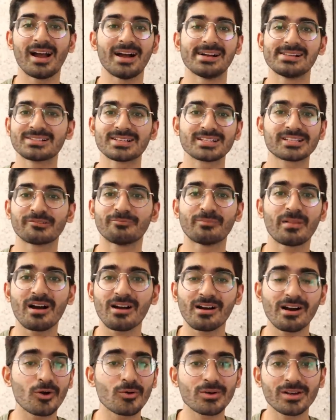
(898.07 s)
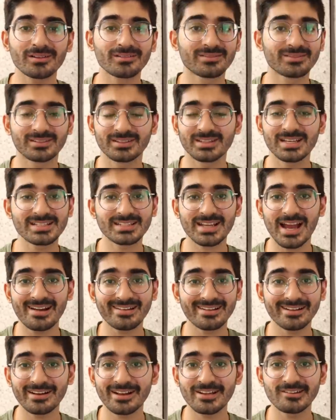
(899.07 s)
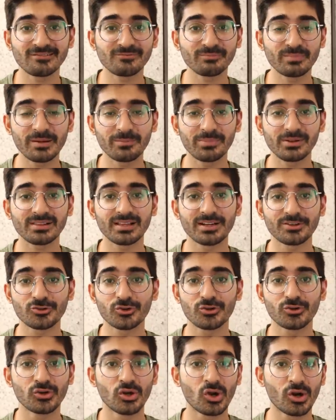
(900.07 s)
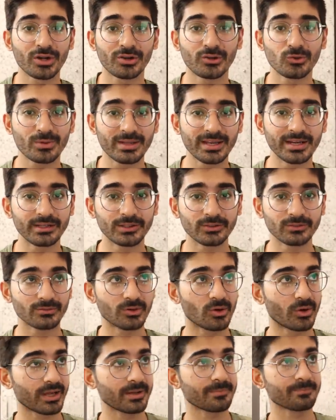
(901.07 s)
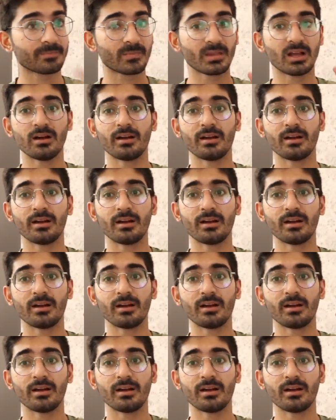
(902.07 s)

I'll just mark out these categories of people that should not do keto, okay?